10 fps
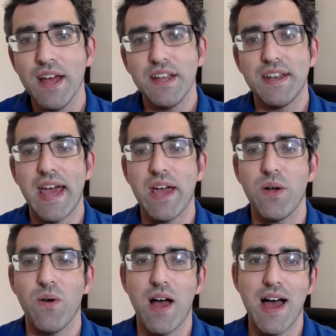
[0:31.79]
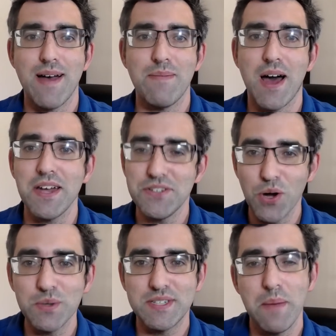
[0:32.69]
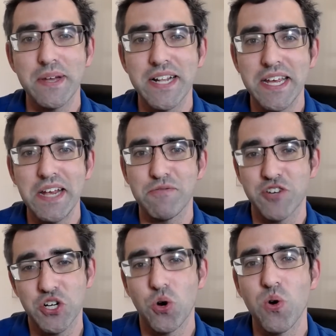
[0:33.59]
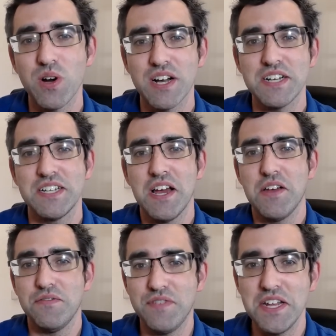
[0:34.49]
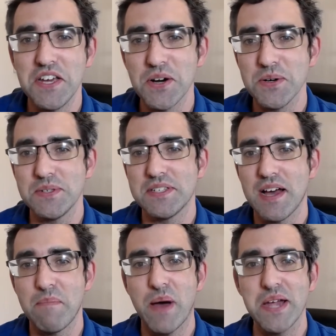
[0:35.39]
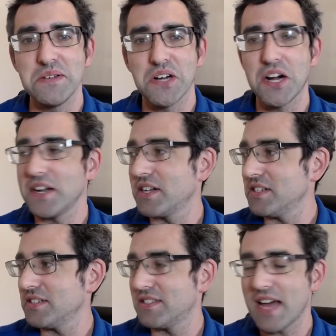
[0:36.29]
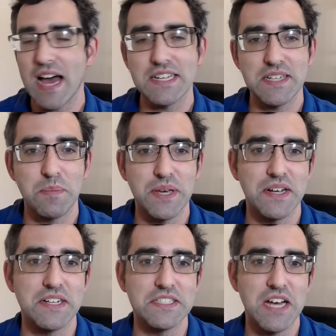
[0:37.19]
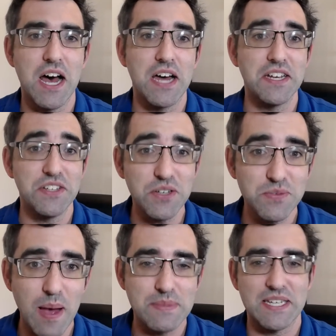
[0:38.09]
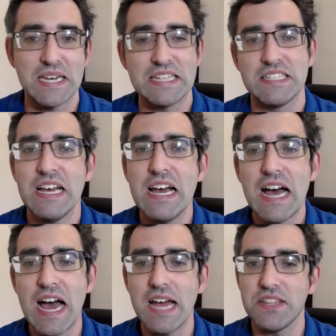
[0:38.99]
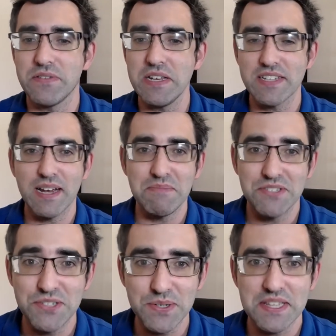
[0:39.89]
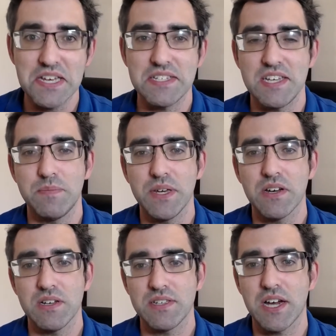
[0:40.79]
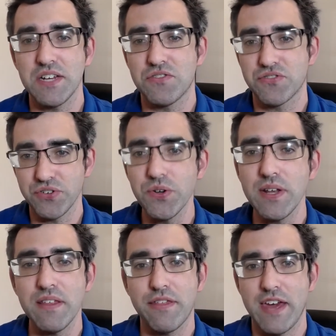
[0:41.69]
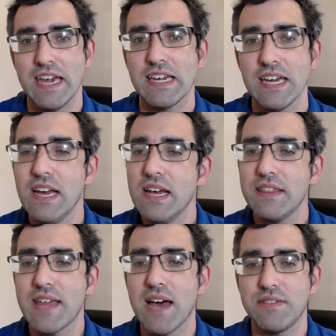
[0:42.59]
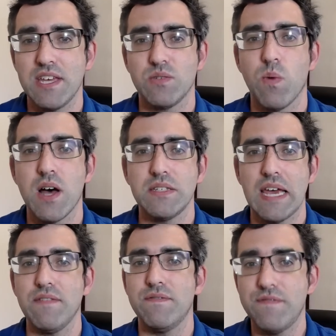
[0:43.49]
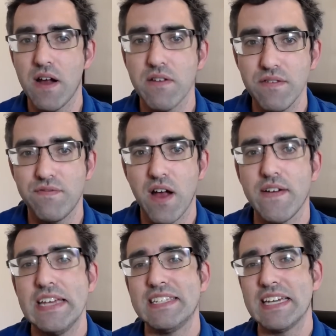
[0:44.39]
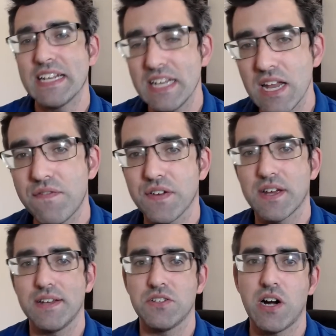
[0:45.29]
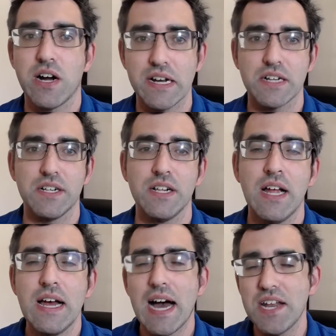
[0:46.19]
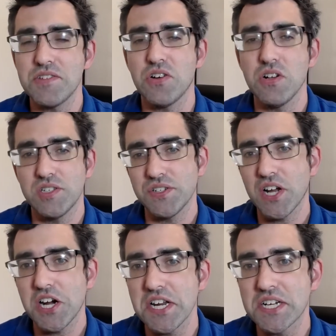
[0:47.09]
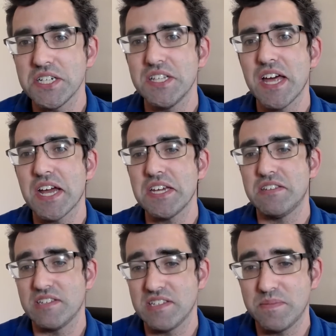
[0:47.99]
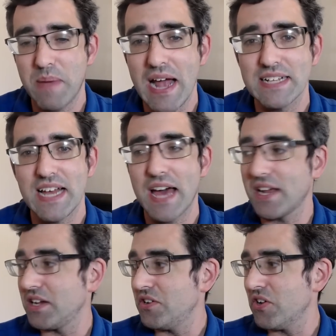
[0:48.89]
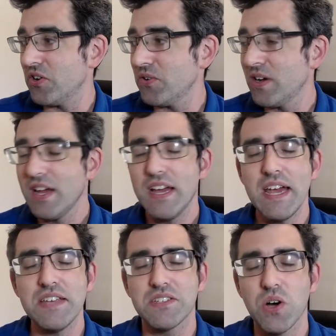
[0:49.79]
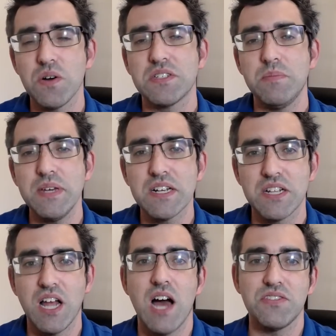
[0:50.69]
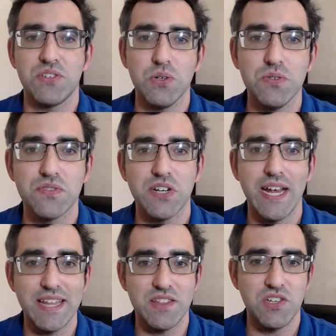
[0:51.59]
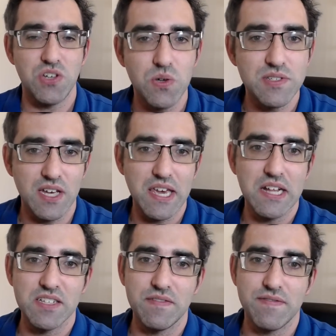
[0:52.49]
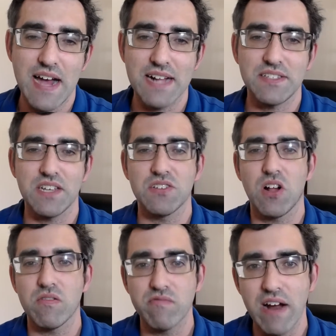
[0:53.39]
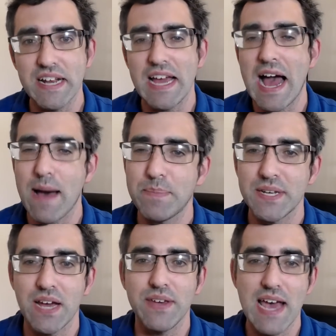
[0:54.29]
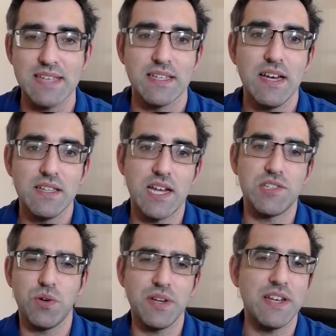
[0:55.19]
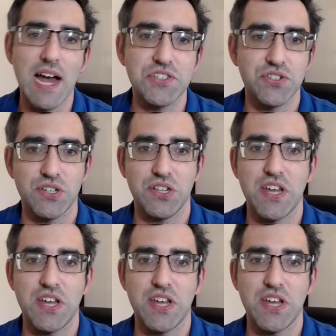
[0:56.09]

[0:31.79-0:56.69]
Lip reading: Now, I don't typically record videos about articles that appeared on news websites. And the reason I'm doing this is because I truly think that this was a very, very significant article. And it's also an article that I suspect and I know is going to be glossed over in the news cycle. In fact, it's already happened. Now, yes, that's only natural.